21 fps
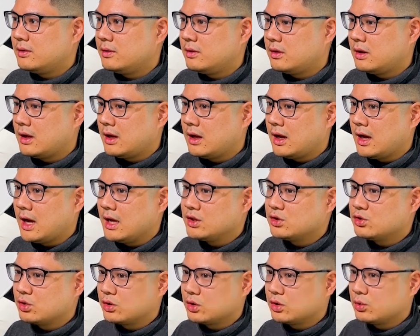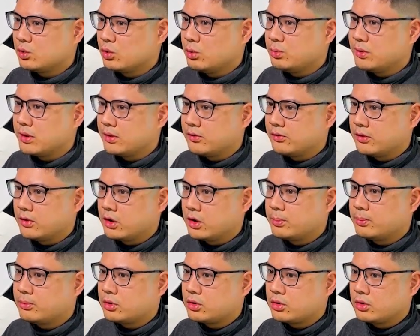answering role-playing very
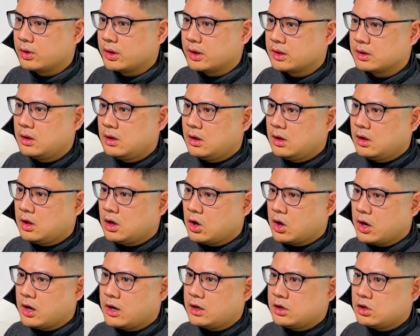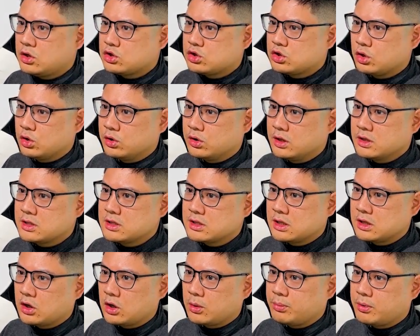correctly. All right, so this is
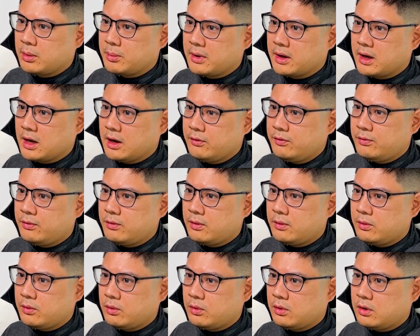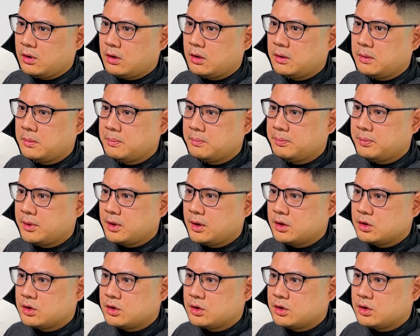another problem I have. So